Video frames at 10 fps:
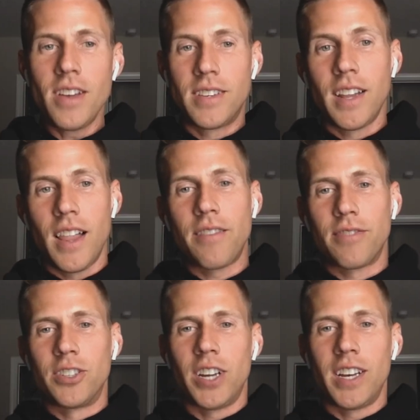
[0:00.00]
It did a lot
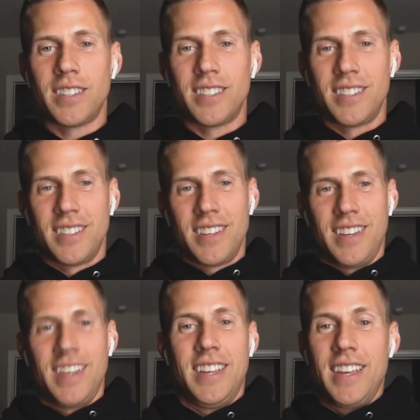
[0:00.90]
for chess.
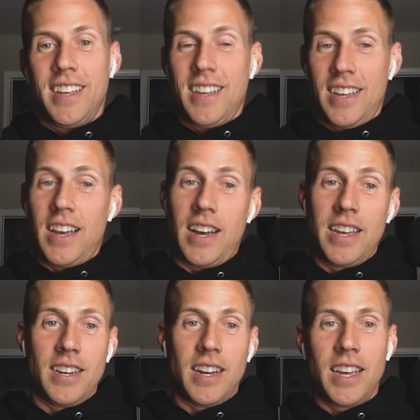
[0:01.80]

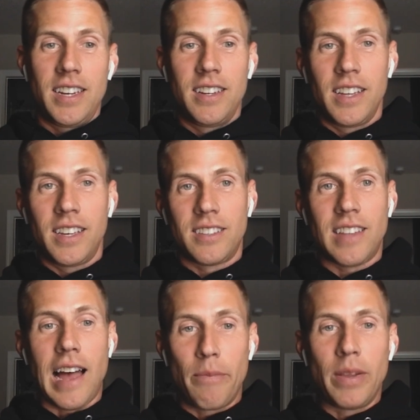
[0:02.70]
I had to like
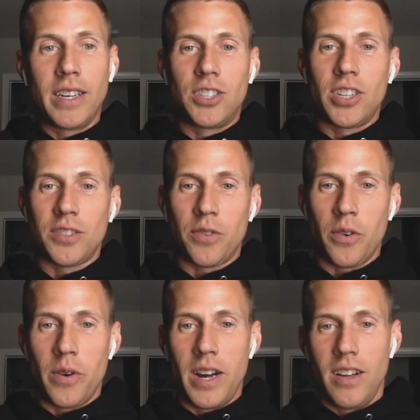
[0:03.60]
stop playing chess
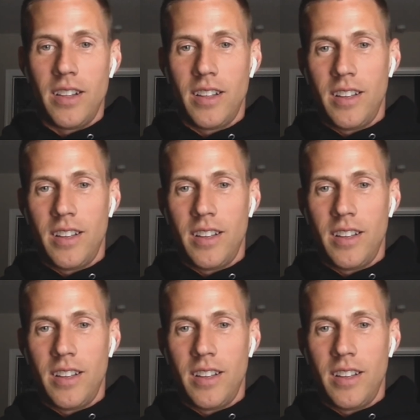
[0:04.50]
for a while.